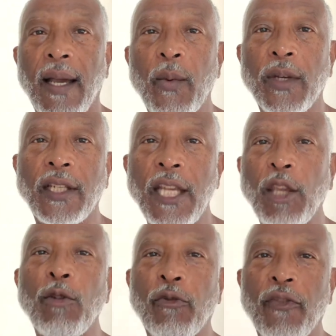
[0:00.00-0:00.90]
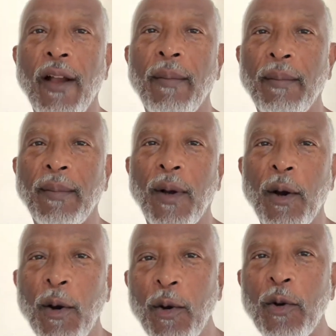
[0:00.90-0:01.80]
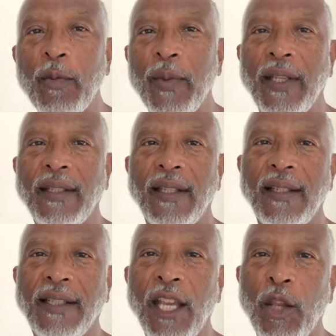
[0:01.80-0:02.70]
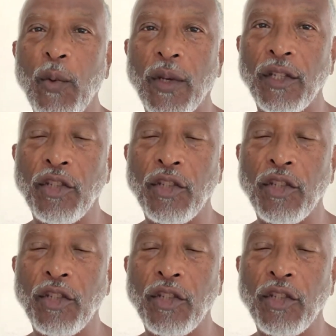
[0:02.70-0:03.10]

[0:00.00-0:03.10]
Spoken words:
I want to take you from home and take you on a